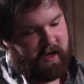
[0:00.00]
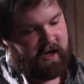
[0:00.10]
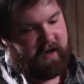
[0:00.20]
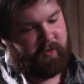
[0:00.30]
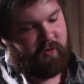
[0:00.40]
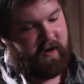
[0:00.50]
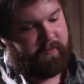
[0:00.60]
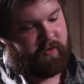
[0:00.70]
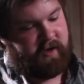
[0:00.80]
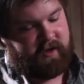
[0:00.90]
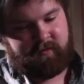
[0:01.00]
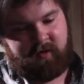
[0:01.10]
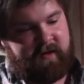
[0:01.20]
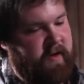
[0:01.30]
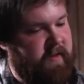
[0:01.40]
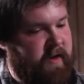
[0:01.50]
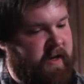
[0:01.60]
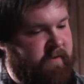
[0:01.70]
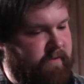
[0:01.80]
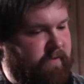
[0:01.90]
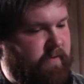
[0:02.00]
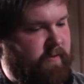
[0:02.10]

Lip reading: couple new upgrades. Oh, don't even need the knife.